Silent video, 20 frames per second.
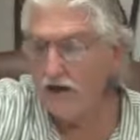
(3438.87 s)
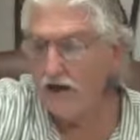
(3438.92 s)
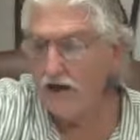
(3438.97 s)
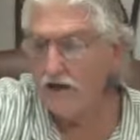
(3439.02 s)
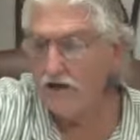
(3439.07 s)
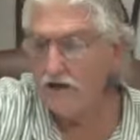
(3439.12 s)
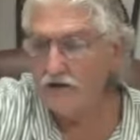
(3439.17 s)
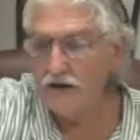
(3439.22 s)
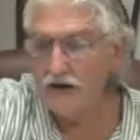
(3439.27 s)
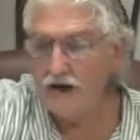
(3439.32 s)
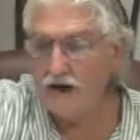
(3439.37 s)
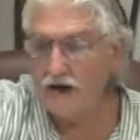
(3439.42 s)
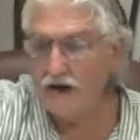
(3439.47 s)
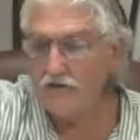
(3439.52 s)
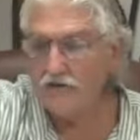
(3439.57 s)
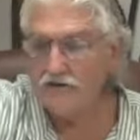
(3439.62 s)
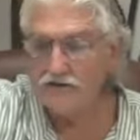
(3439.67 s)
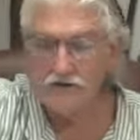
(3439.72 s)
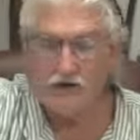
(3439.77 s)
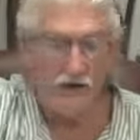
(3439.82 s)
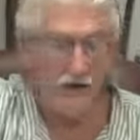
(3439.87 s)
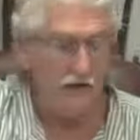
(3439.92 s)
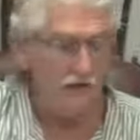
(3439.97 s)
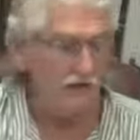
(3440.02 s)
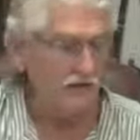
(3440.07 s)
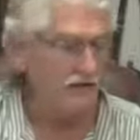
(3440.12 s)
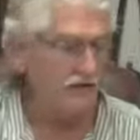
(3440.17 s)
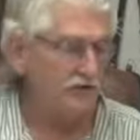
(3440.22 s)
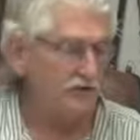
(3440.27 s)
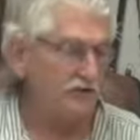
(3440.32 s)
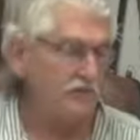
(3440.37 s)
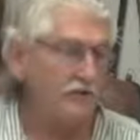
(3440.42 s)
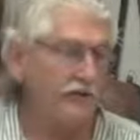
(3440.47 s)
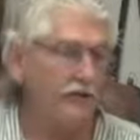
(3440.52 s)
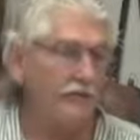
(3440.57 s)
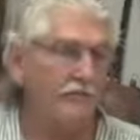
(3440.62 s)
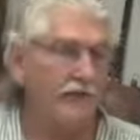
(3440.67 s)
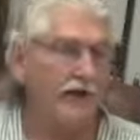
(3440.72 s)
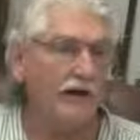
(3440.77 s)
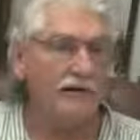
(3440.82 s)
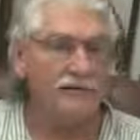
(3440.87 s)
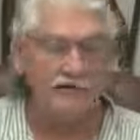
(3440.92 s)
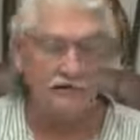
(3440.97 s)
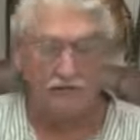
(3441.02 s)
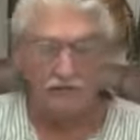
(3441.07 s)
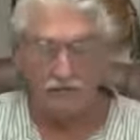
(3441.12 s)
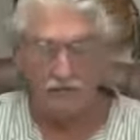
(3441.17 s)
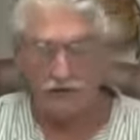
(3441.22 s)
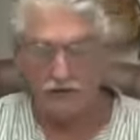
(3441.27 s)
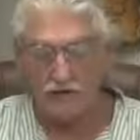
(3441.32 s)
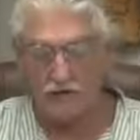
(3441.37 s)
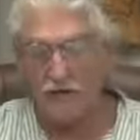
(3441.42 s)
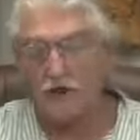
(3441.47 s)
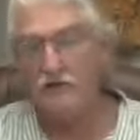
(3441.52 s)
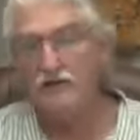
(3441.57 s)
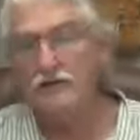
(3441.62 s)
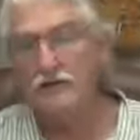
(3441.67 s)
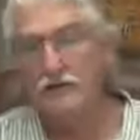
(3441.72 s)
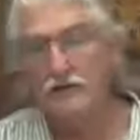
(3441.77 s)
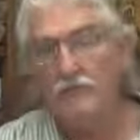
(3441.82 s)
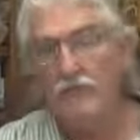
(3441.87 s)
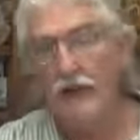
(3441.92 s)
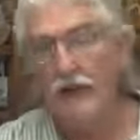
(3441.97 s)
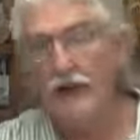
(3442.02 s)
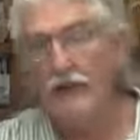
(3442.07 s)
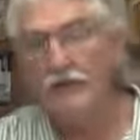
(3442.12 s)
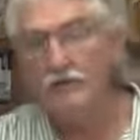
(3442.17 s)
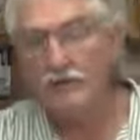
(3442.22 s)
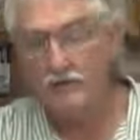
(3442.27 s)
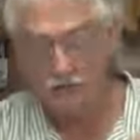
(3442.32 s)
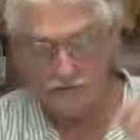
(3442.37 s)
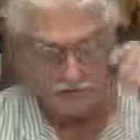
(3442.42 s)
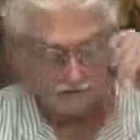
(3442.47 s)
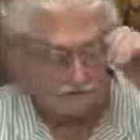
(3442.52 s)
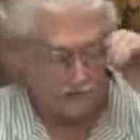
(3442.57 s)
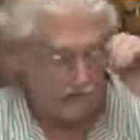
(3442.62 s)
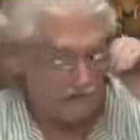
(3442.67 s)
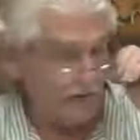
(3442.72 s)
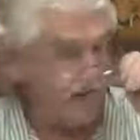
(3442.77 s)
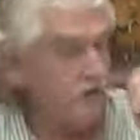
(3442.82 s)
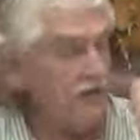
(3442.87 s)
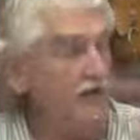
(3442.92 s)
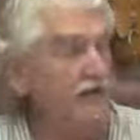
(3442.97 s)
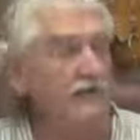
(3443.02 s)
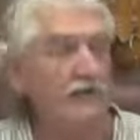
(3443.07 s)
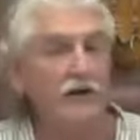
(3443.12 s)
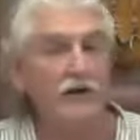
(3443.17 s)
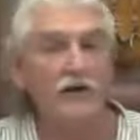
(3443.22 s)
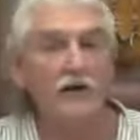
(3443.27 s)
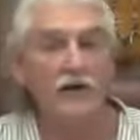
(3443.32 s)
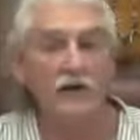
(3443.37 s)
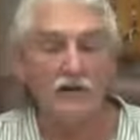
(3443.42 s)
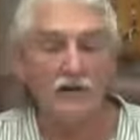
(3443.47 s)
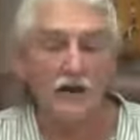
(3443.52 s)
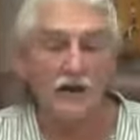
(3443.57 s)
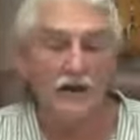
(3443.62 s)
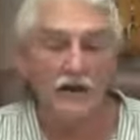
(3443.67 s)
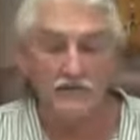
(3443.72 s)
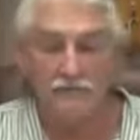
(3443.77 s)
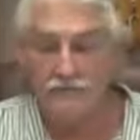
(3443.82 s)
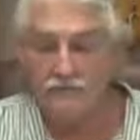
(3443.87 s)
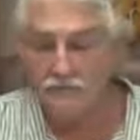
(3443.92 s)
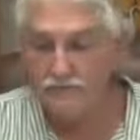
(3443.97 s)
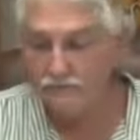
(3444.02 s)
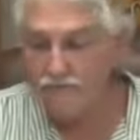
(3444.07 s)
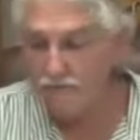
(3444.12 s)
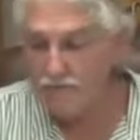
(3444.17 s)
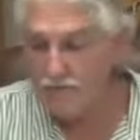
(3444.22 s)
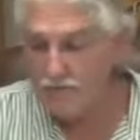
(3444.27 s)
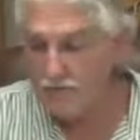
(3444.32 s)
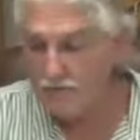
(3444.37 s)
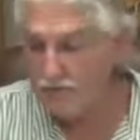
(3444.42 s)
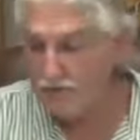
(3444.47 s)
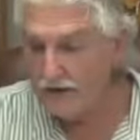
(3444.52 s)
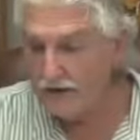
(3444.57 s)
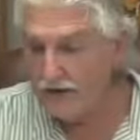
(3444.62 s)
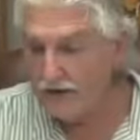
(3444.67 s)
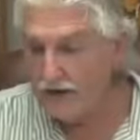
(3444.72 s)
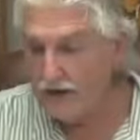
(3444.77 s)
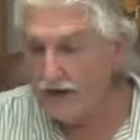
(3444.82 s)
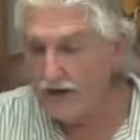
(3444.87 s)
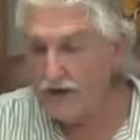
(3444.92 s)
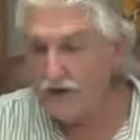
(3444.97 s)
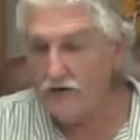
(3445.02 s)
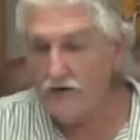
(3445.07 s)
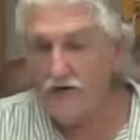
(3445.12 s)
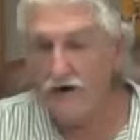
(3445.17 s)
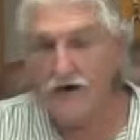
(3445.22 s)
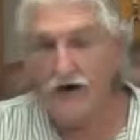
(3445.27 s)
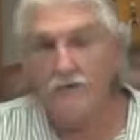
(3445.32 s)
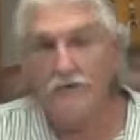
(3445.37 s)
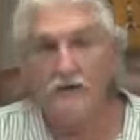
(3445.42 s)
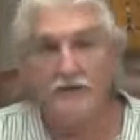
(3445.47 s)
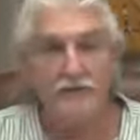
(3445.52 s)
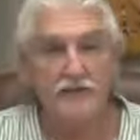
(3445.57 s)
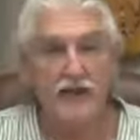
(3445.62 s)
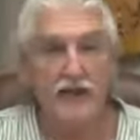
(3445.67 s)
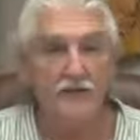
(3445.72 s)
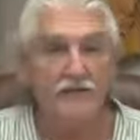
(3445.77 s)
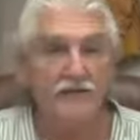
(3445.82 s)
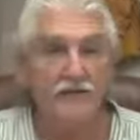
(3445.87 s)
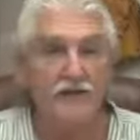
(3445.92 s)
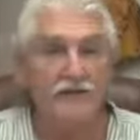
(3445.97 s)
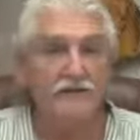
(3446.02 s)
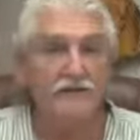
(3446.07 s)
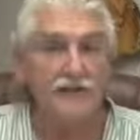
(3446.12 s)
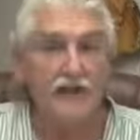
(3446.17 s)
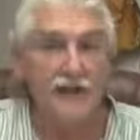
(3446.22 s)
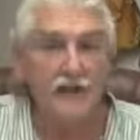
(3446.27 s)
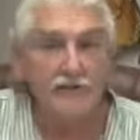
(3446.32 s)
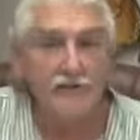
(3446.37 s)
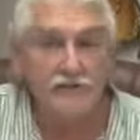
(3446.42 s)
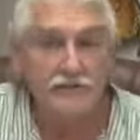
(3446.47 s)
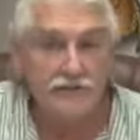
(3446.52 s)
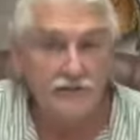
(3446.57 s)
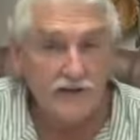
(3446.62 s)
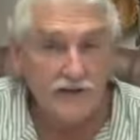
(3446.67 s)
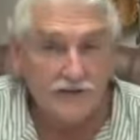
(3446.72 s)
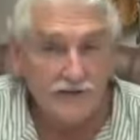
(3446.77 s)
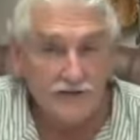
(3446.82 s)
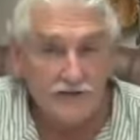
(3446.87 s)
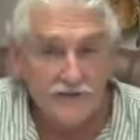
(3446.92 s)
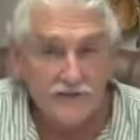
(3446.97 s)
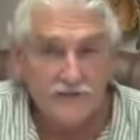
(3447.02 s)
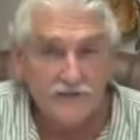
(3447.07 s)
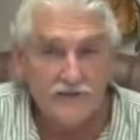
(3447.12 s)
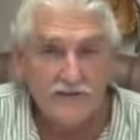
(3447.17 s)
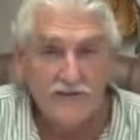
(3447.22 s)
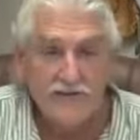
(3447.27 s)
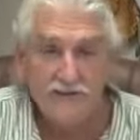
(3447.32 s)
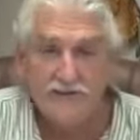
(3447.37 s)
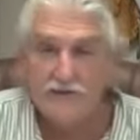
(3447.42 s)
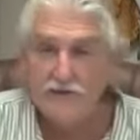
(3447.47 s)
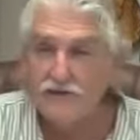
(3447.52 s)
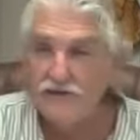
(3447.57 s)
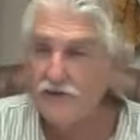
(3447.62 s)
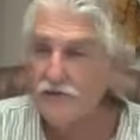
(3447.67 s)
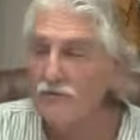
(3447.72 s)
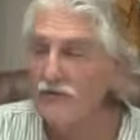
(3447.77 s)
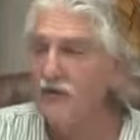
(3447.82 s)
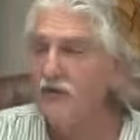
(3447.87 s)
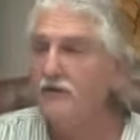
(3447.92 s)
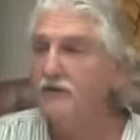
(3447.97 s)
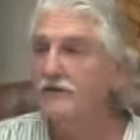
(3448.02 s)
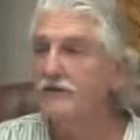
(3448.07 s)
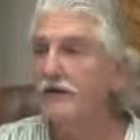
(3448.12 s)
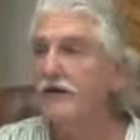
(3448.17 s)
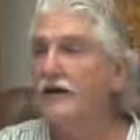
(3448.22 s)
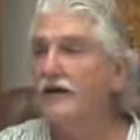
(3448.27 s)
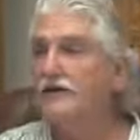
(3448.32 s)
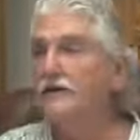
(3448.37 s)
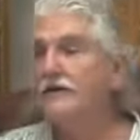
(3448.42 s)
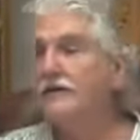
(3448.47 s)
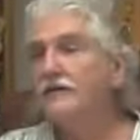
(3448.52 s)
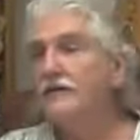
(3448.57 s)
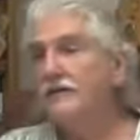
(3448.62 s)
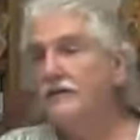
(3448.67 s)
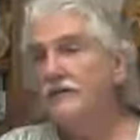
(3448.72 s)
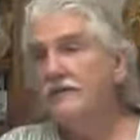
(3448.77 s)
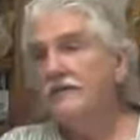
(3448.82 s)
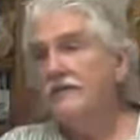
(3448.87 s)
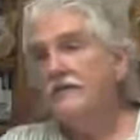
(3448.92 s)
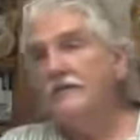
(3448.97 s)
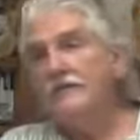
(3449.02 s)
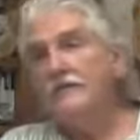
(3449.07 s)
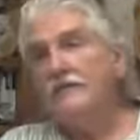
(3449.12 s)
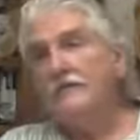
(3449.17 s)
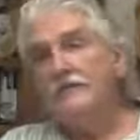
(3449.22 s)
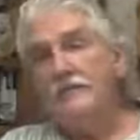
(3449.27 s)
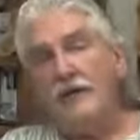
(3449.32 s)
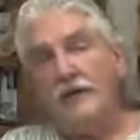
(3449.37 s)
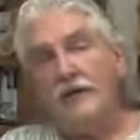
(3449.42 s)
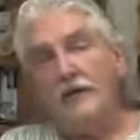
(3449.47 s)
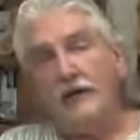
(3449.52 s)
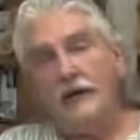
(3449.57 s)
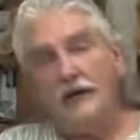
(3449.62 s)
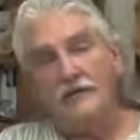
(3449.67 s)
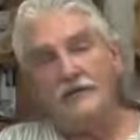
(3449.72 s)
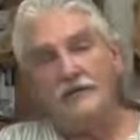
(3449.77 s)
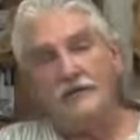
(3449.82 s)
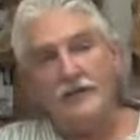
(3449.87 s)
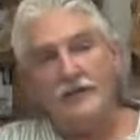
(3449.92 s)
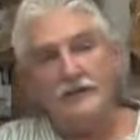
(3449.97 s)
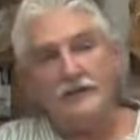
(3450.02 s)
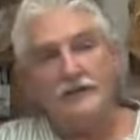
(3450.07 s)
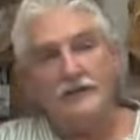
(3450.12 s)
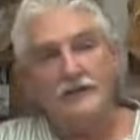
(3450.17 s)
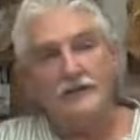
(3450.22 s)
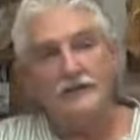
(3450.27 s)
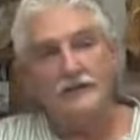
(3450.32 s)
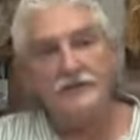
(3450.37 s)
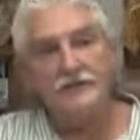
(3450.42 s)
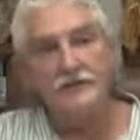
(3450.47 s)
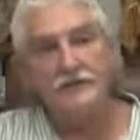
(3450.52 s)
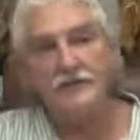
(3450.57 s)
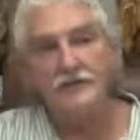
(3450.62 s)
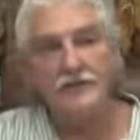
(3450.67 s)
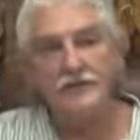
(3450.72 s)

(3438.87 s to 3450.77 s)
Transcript: uh, I was talking to Juby about some question about teeth and all that. And I don't know how much I finished answering Juby on that. But I'll say this